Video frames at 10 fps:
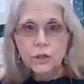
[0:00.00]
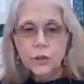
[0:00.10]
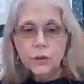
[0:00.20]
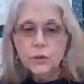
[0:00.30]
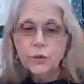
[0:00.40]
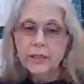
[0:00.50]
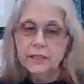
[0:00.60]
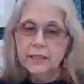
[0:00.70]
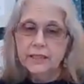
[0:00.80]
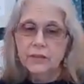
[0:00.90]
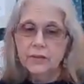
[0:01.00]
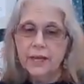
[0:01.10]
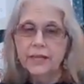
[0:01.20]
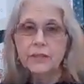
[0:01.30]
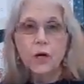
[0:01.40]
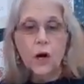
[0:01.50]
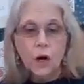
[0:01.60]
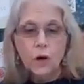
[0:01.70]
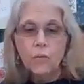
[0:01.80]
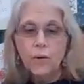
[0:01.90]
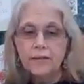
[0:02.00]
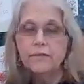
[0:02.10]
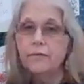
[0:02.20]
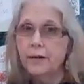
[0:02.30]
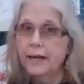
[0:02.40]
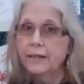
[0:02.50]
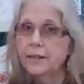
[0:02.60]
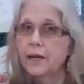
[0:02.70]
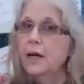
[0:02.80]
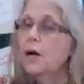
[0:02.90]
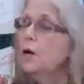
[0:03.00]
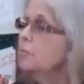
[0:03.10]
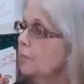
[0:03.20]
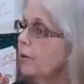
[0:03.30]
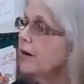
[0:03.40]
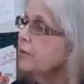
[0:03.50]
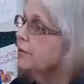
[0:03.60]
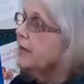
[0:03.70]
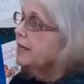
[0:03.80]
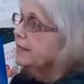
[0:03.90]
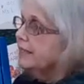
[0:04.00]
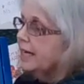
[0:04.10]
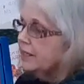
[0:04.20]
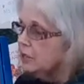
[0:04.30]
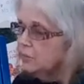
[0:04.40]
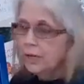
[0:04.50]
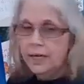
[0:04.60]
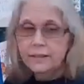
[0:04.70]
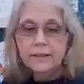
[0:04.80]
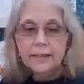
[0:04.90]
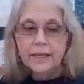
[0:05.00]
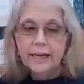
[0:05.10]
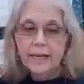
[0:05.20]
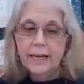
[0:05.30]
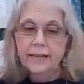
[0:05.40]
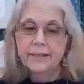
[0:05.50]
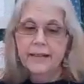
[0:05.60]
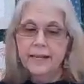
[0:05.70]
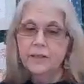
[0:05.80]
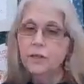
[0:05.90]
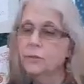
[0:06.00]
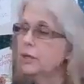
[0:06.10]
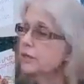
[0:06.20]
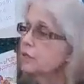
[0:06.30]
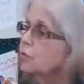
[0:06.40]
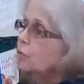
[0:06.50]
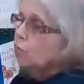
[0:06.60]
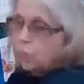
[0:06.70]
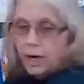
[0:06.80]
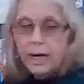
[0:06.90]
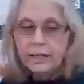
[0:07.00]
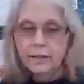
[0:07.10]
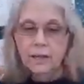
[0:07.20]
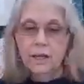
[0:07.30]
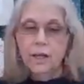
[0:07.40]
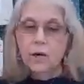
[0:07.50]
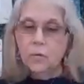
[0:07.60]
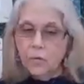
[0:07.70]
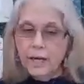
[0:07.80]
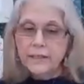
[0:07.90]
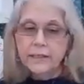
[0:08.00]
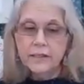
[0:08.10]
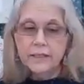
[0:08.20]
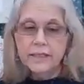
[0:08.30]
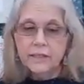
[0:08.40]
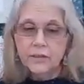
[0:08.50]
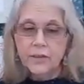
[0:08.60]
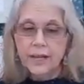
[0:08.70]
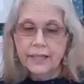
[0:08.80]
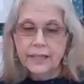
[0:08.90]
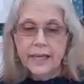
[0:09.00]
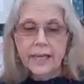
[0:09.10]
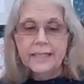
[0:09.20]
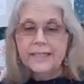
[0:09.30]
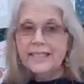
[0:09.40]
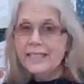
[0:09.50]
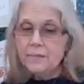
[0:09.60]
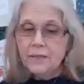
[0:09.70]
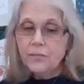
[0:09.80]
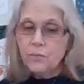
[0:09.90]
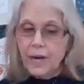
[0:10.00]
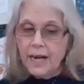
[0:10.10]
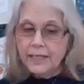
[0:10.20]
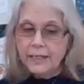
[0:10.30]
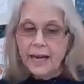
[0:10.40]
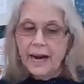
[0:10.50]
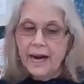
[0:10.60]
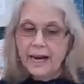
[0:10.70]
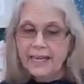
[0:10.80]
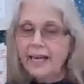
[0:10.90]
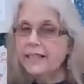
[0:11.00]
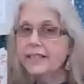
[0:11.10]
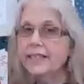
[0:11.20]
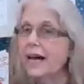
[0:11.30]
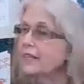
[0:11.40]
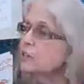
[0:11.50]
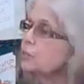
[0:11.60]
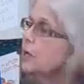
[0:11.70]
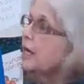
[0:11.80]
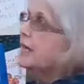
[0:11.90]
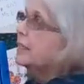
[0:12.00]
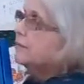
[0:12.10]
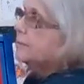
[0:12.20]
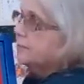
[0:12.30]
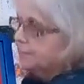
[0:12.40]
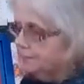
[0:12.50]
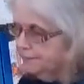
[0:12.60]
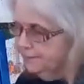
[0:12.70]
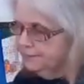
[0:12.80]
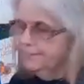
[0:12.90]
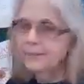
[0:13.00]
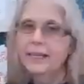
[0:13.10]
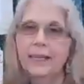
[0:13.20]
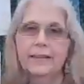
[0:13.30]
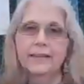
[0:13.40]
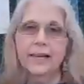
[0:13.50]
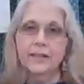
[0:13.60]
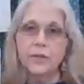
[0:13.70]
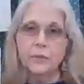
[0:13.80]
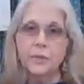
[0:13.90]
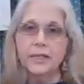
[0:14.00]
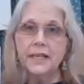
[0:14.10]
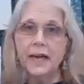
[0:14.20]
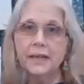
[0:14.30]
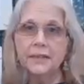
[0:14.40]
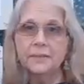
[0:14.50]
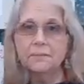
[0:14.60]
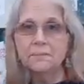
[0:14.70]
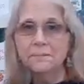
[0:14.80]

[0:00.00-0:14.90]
2 little Easter eggs. Oh, what fun. Brother ate the yellow one, and then there was 1. 1 little Easter egg. See me run. I ate the last one. And then there were none.